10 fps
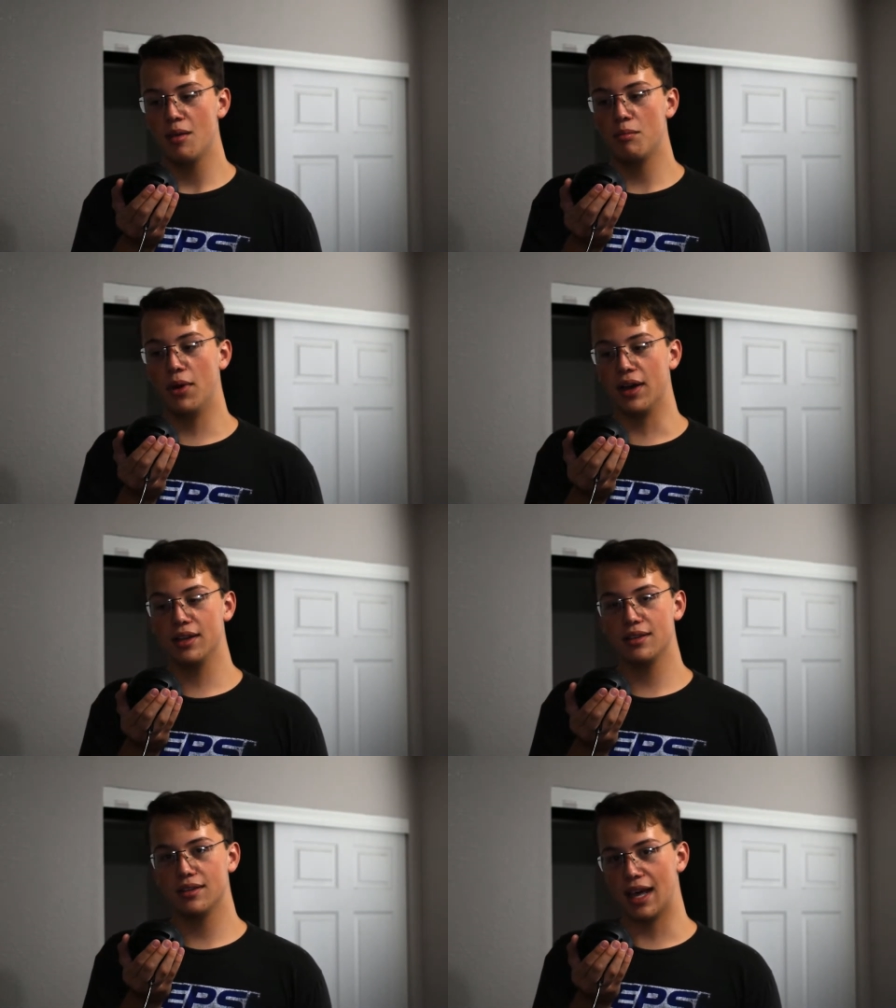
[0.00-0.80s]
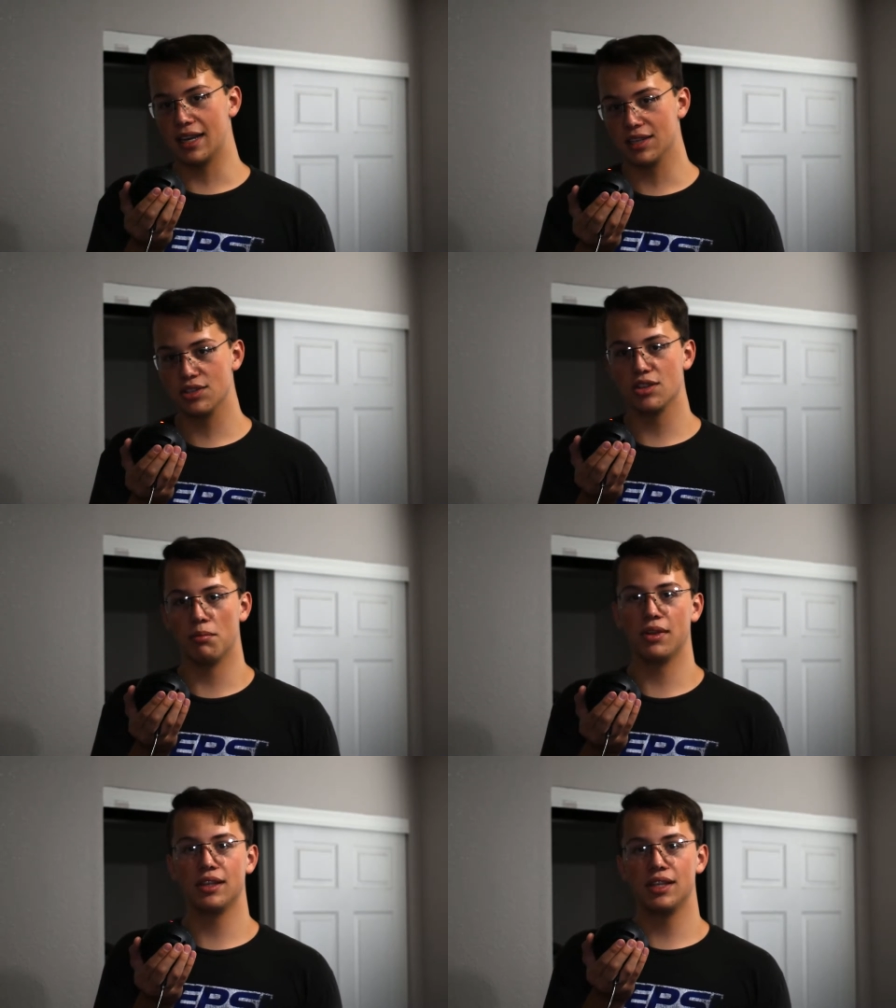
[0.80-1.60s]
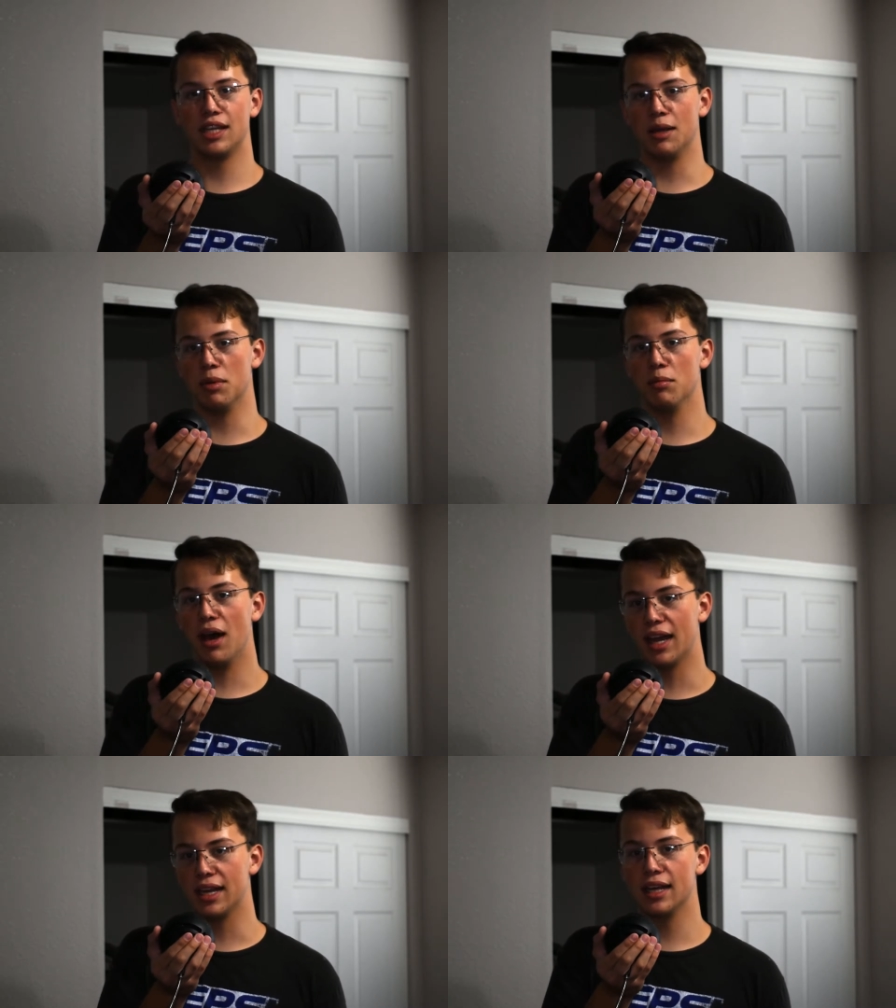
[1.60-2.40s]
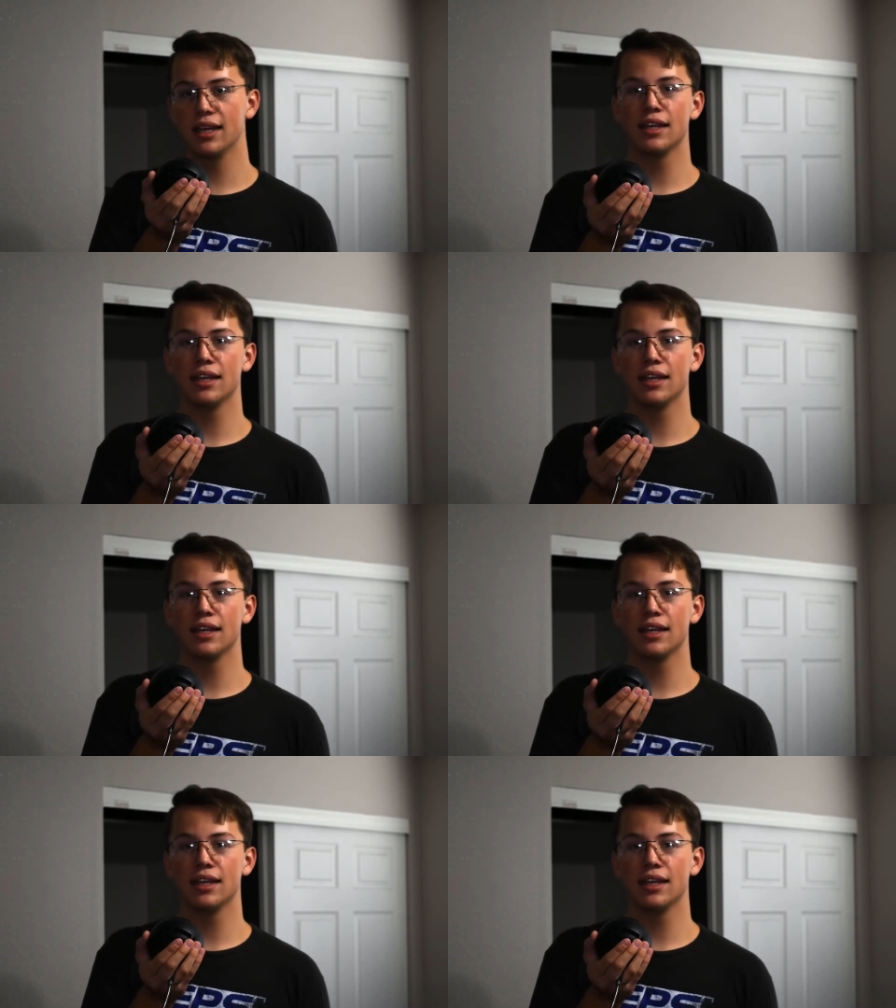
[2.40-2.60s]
but that is something to keep in mind.